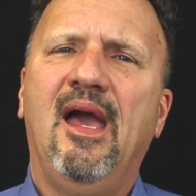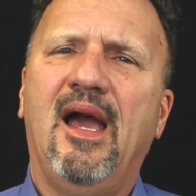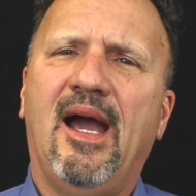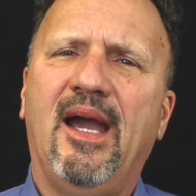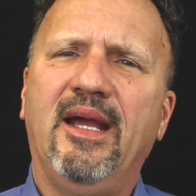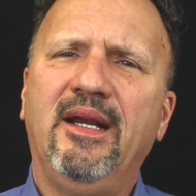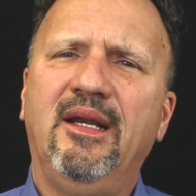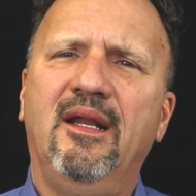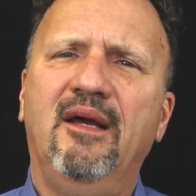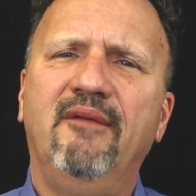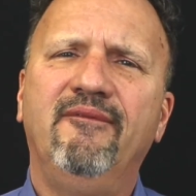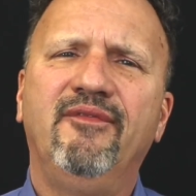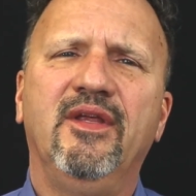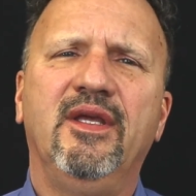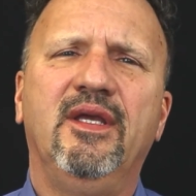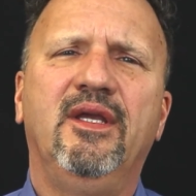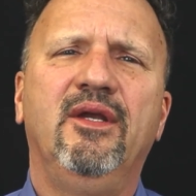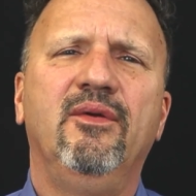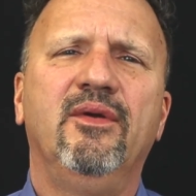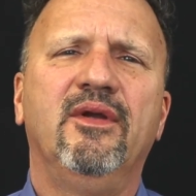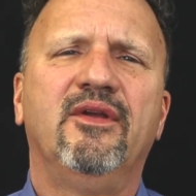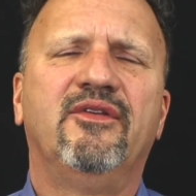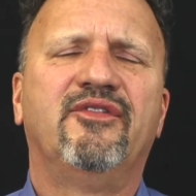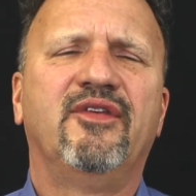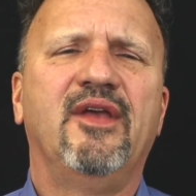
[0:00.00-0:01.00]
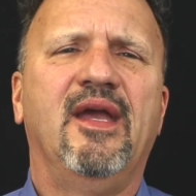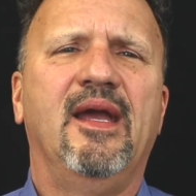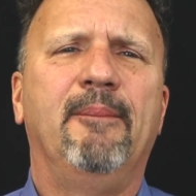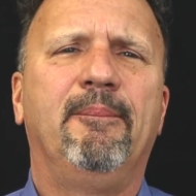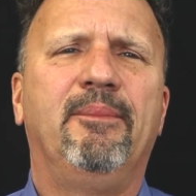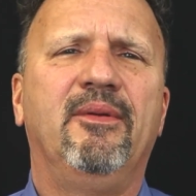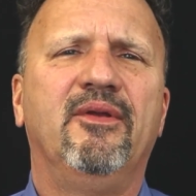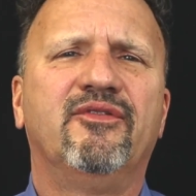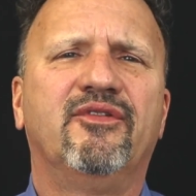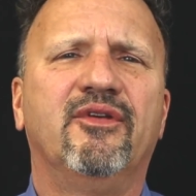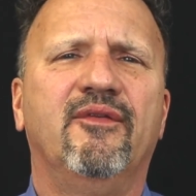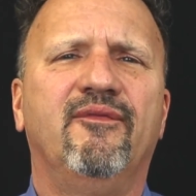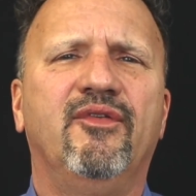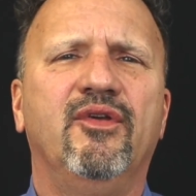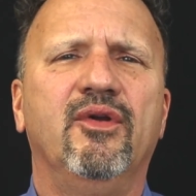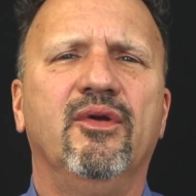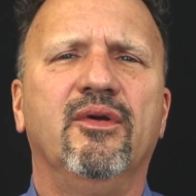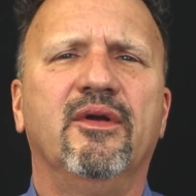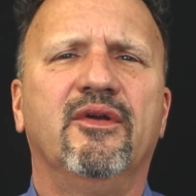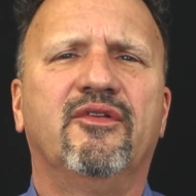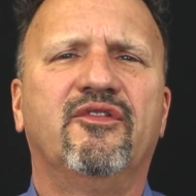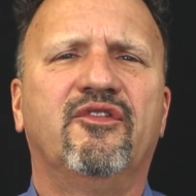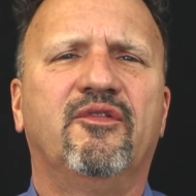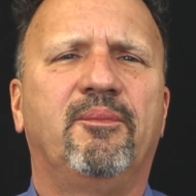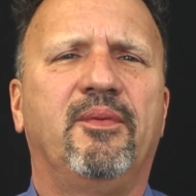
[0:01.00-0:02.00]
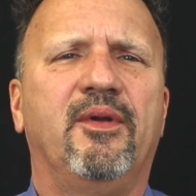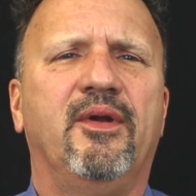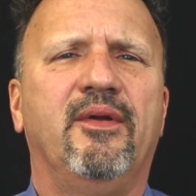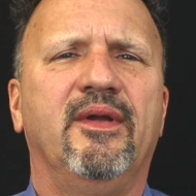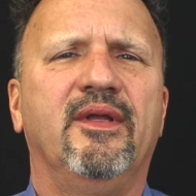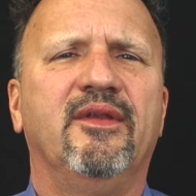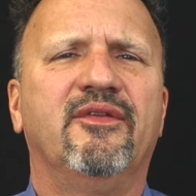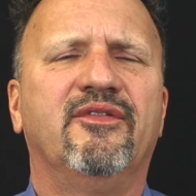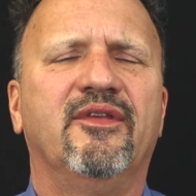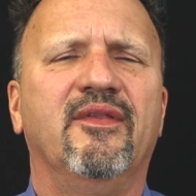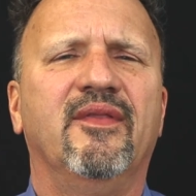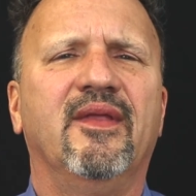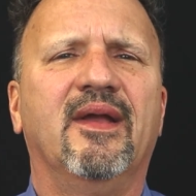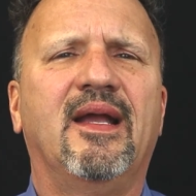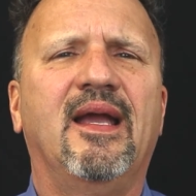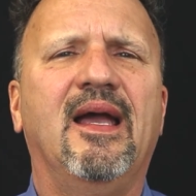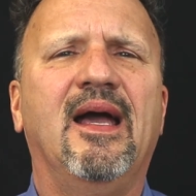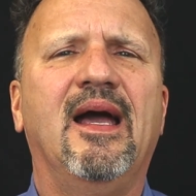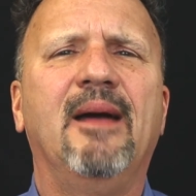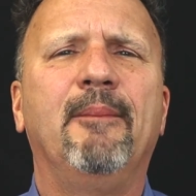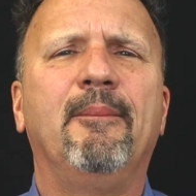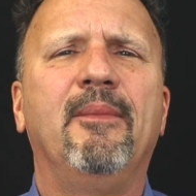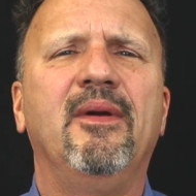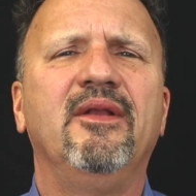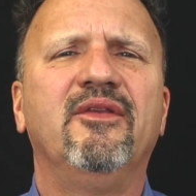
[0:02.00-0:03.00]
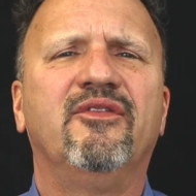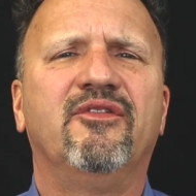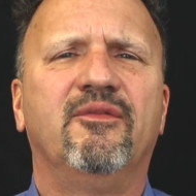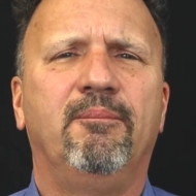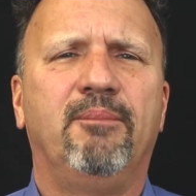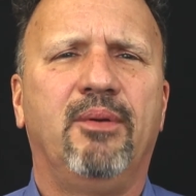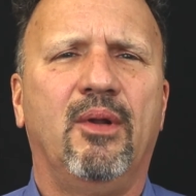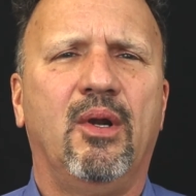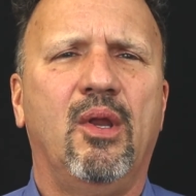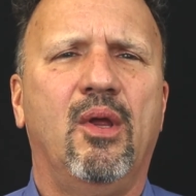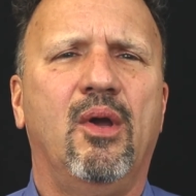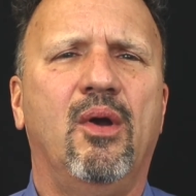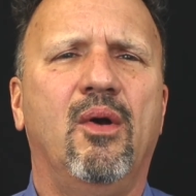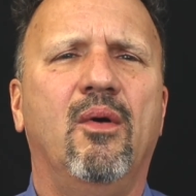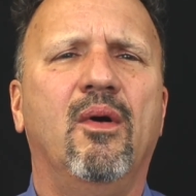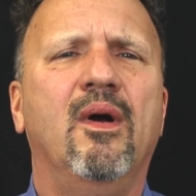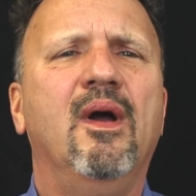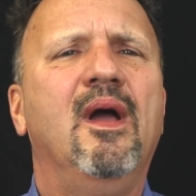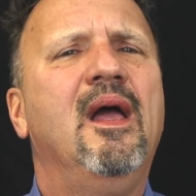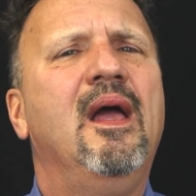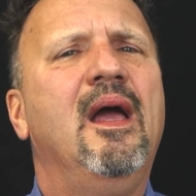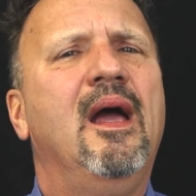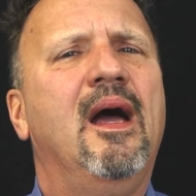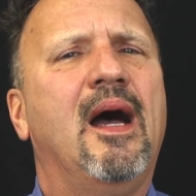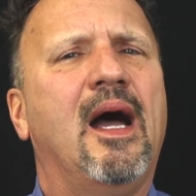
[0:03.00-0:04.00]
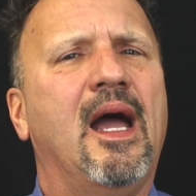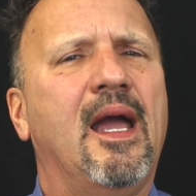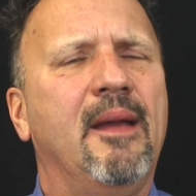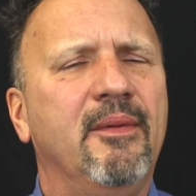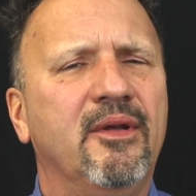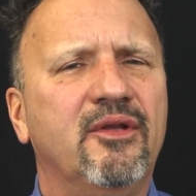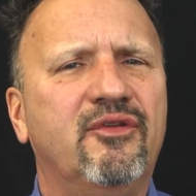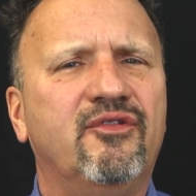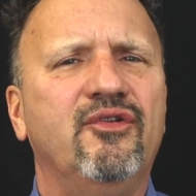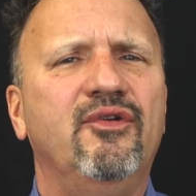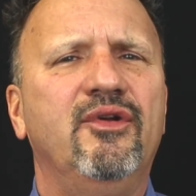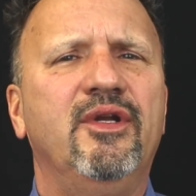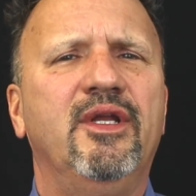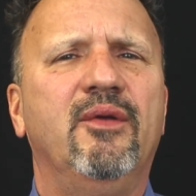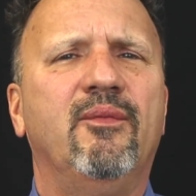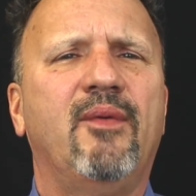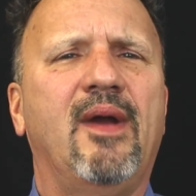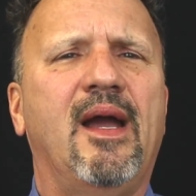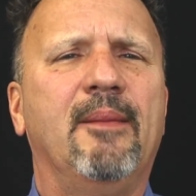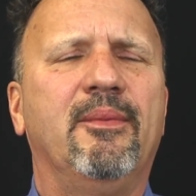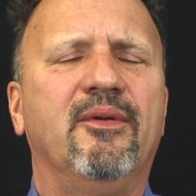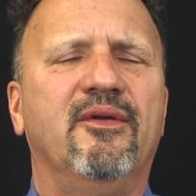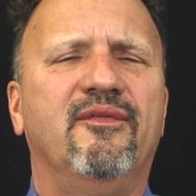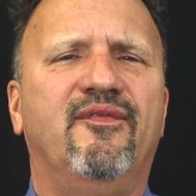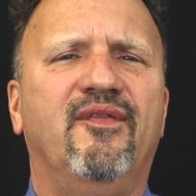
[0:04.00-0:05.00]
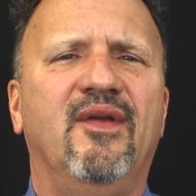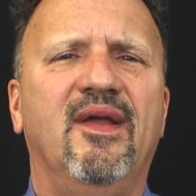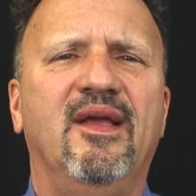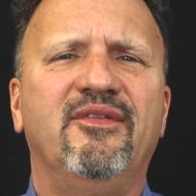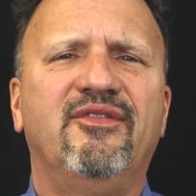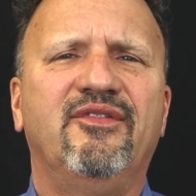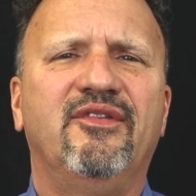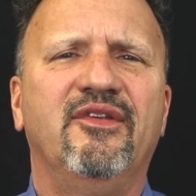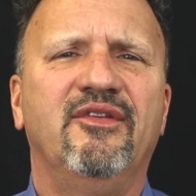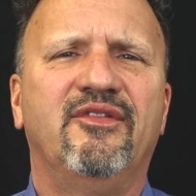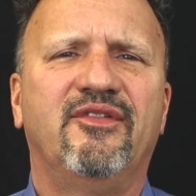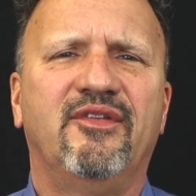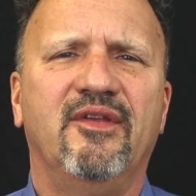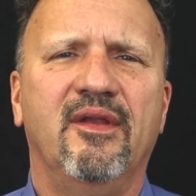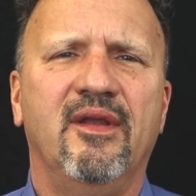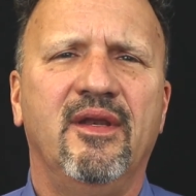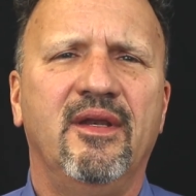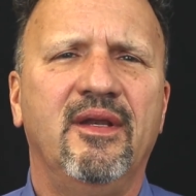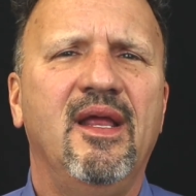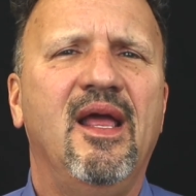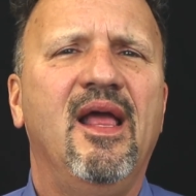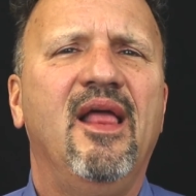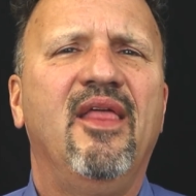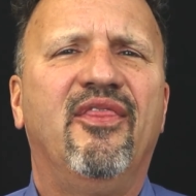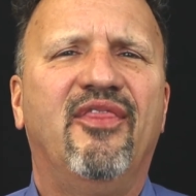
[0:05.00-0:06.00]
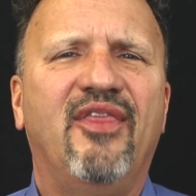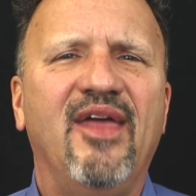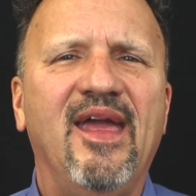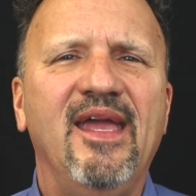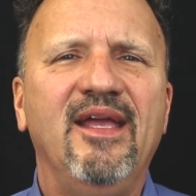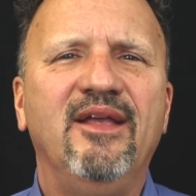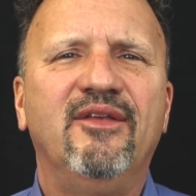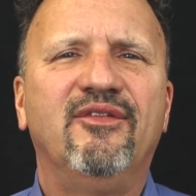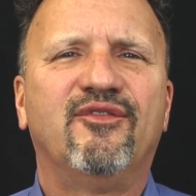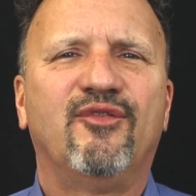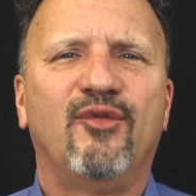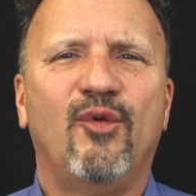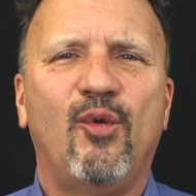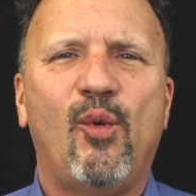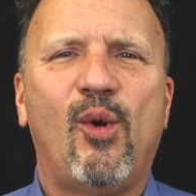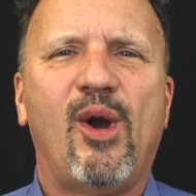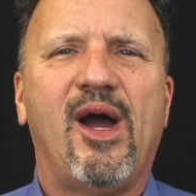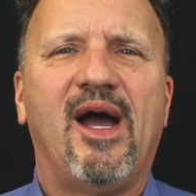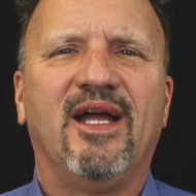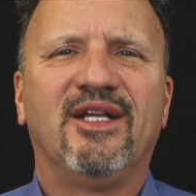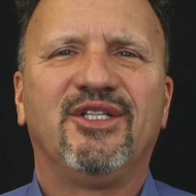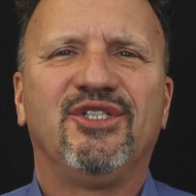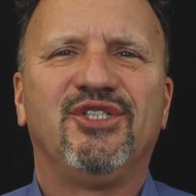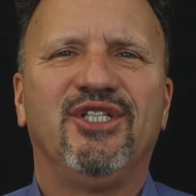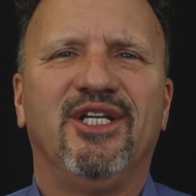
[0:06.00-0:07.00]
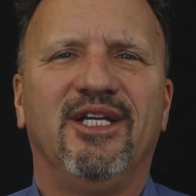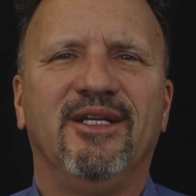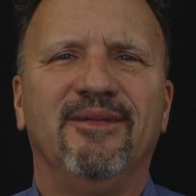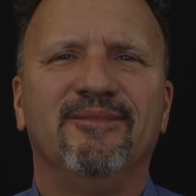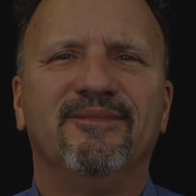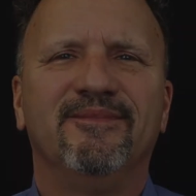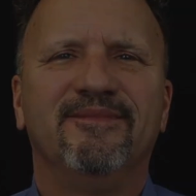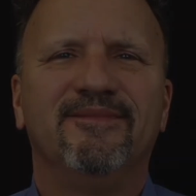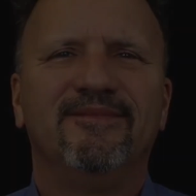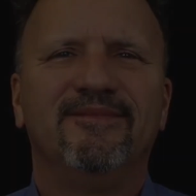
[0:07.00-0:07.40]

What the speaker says: I'd love to hear examples of your experience in the comments below. I'm attorney Robert Flesses, and thanks for watching.